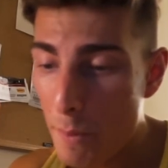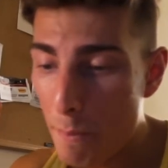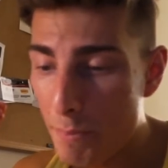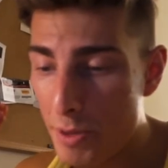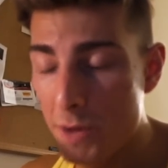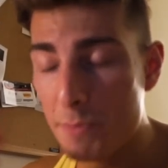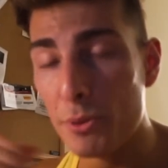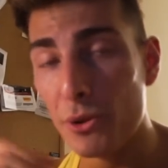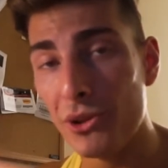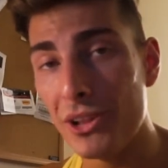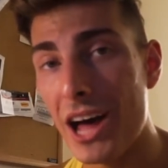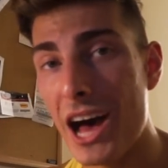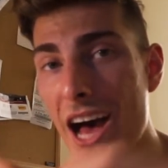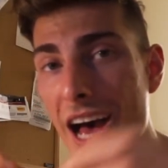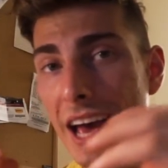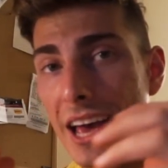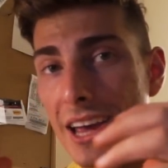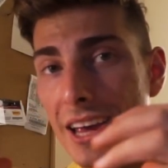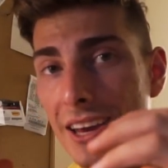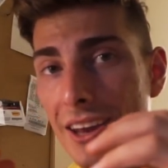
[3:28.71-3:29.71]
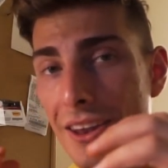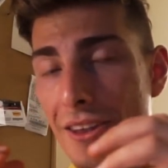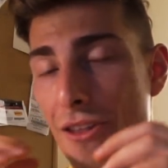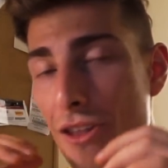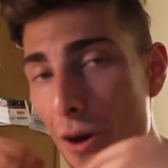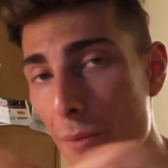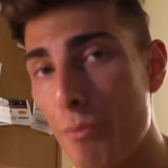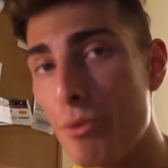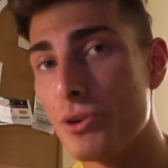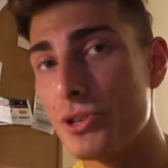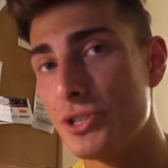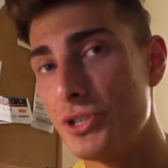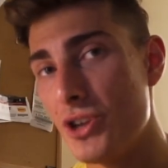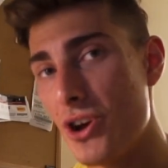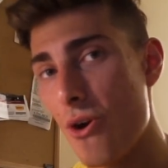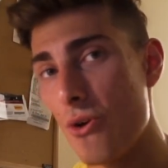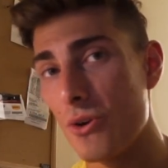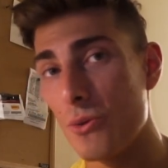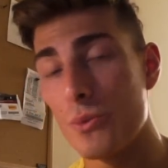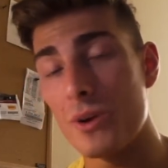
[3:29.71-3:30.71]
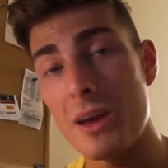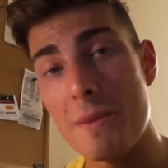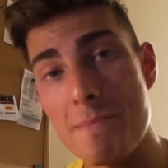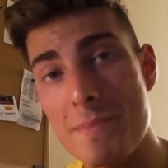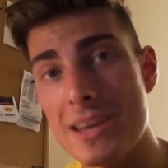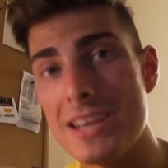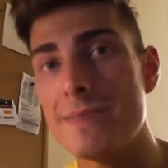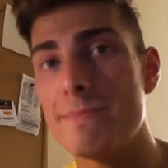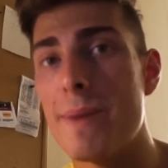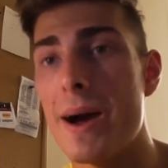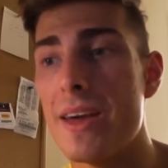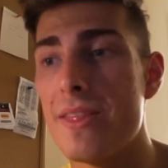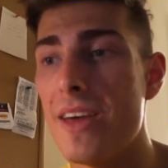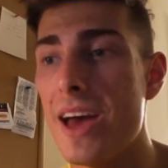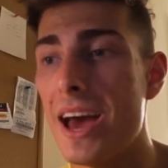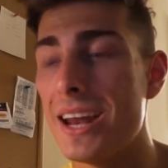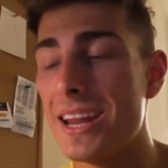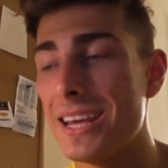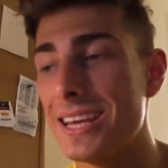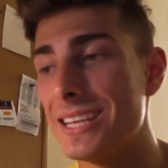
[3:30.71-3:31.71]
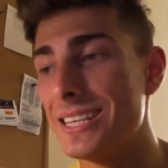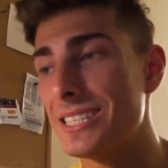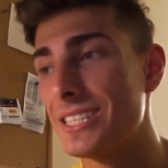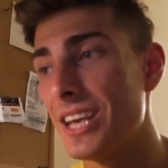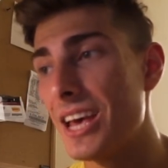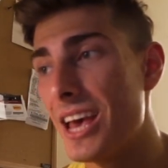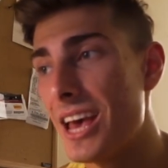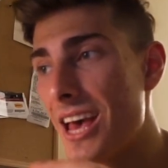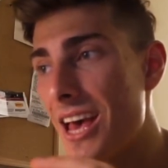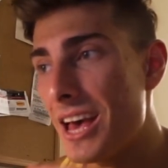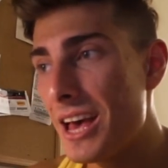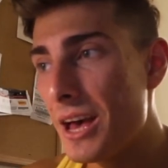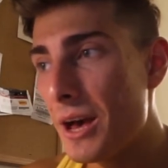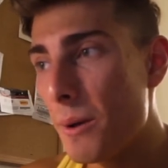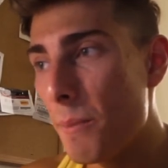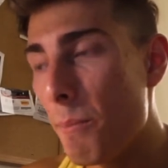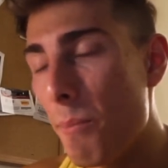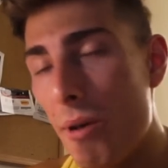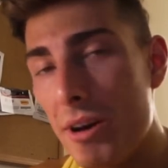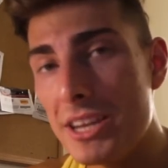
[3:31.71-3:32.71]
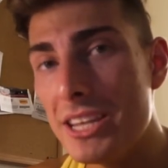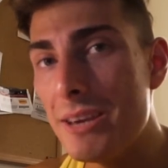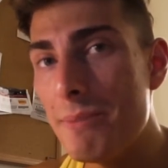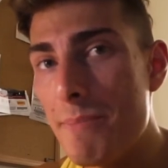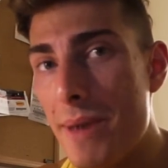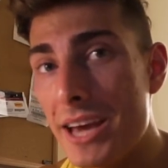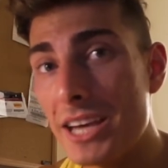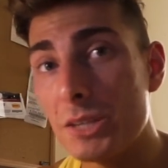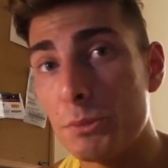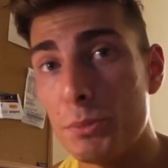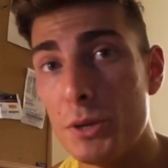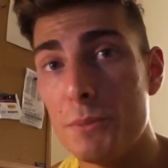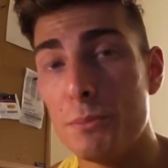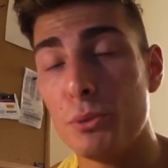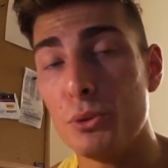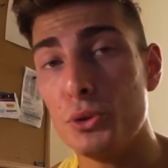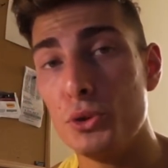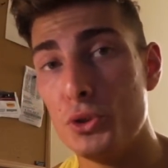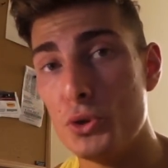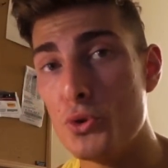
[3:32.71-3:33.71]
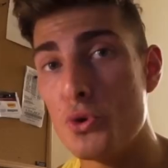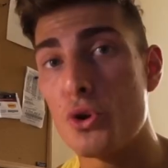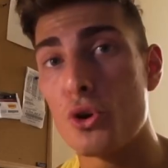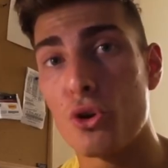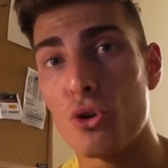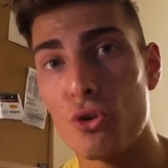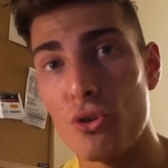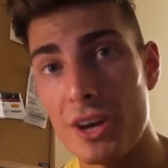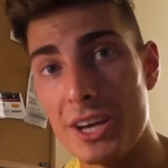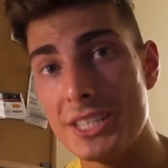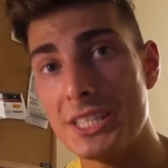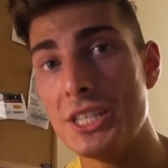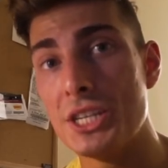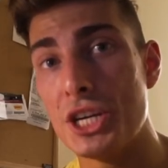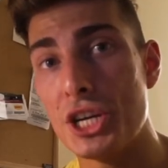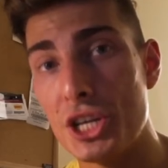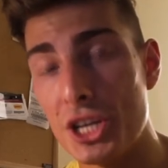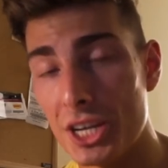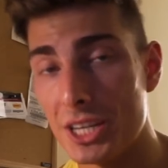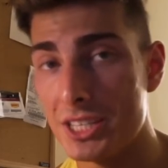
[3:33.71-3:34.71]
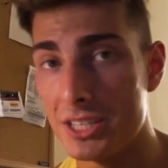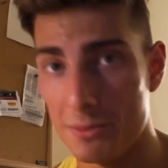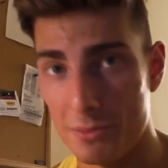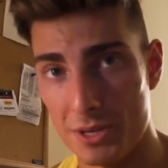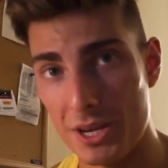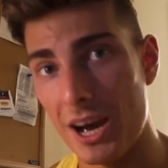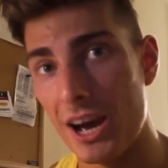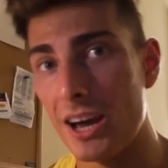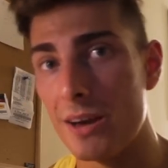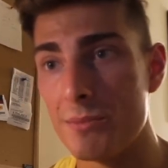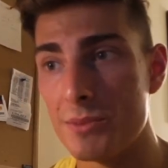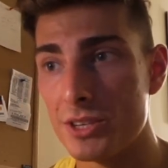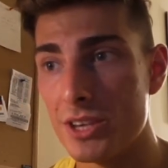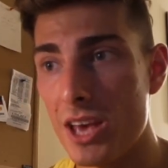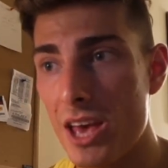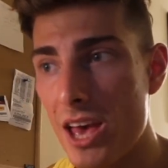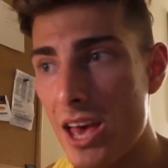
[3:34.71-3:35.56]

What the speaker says: People lie, numbers don't. What I mean by that is money makes people do crazy shit sometimes.